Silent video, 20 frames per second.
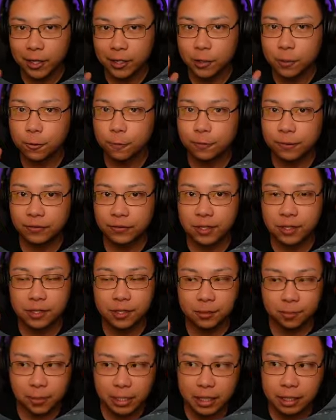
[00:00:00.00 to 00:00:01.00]
250
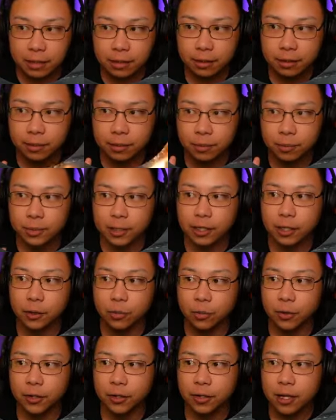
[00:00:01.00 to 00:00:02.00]
speed to begin
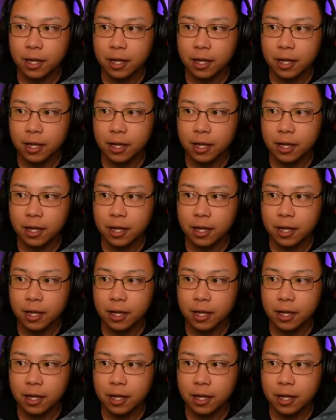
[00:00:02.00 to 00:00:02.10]
with.